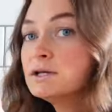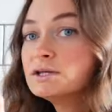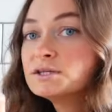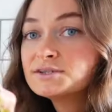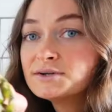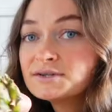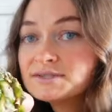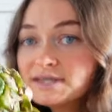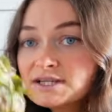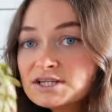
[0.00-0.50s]

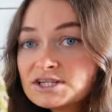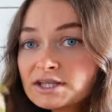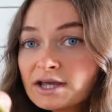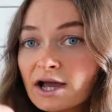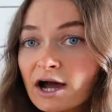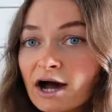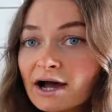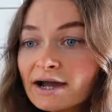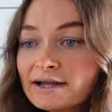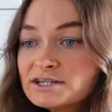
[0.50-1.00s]
So
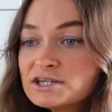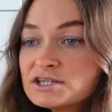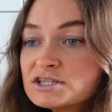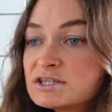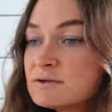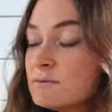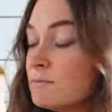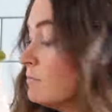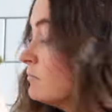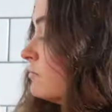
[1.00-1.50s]
essentially I
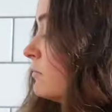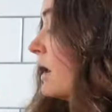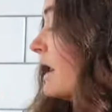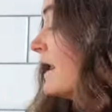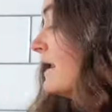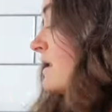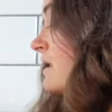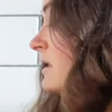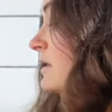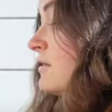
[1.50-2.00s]
just,
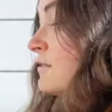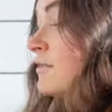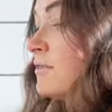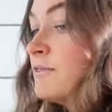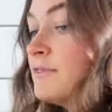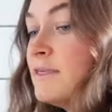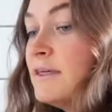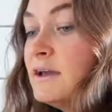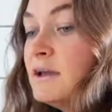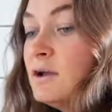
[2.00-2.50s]
my kind of
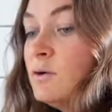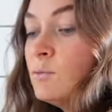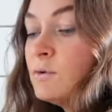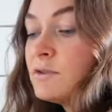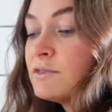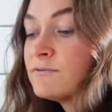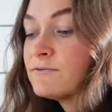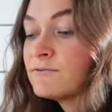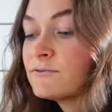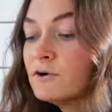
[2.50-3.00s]
thing
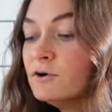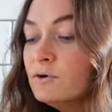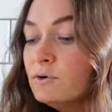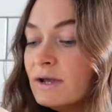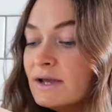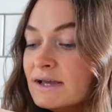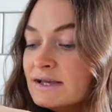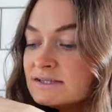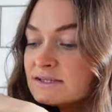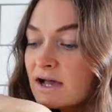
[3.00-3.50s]
with
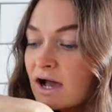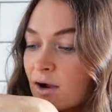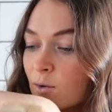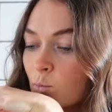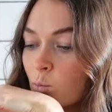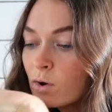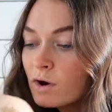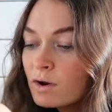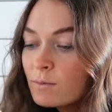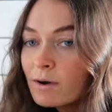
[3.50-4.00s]
fruit is I
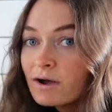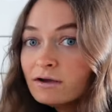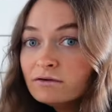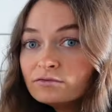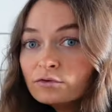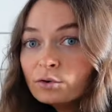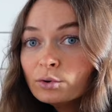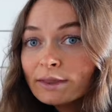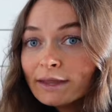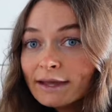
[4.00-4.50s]
want to buy
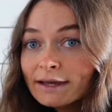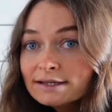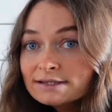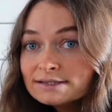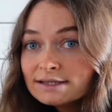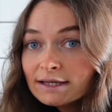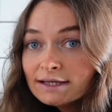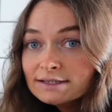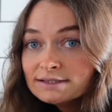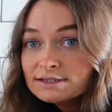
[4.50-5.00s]
fruit that
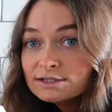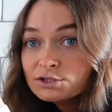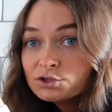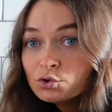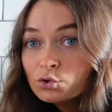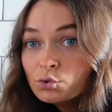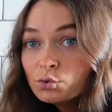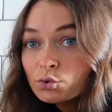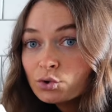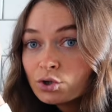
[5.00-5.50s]
is easy
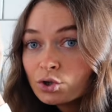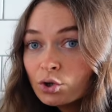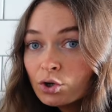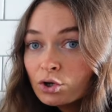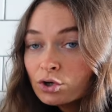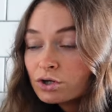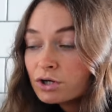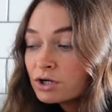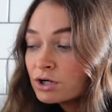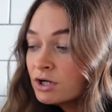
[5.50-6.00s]
to
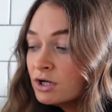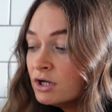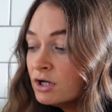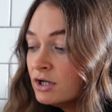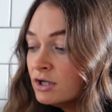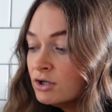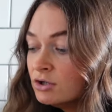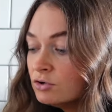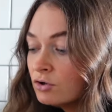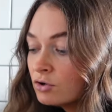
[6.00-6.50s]
cook
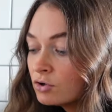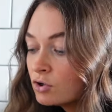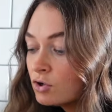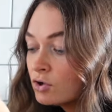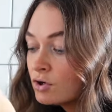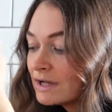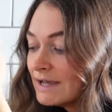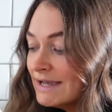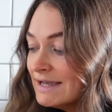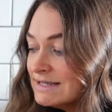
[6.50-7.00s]
not
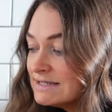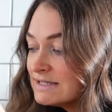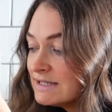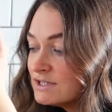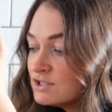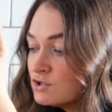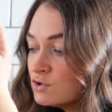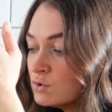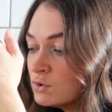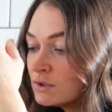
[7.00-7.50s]
cook,
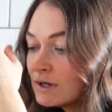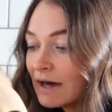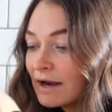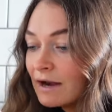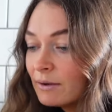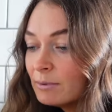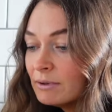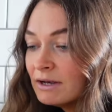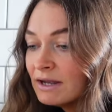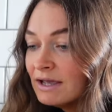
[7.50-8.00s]
easy to cut
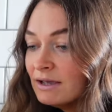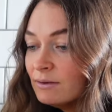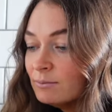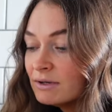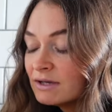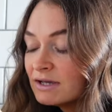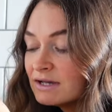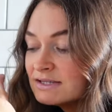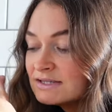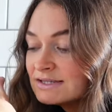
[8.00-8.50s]
up and eat
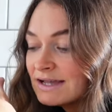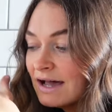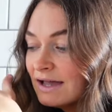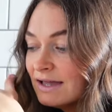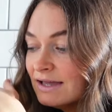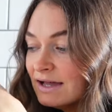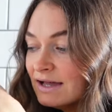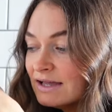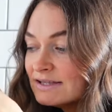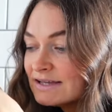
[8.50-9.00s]
because
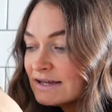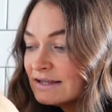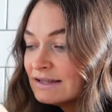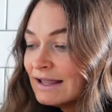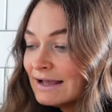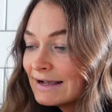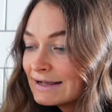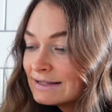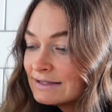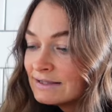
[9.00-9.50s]
it's
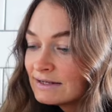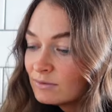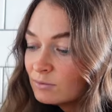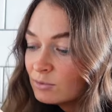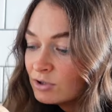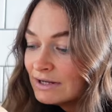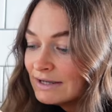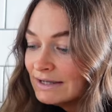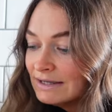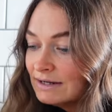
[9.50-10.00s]
unlikely that I'm
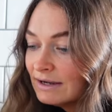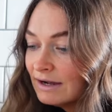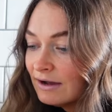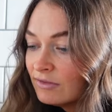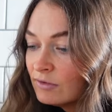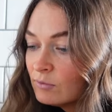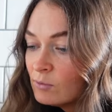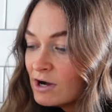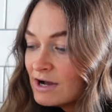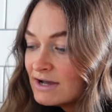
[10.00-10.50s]
going to eat it
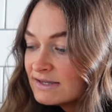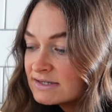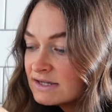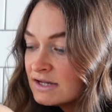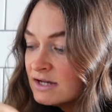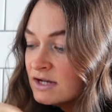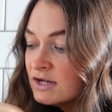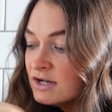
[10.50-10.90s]
otherwise.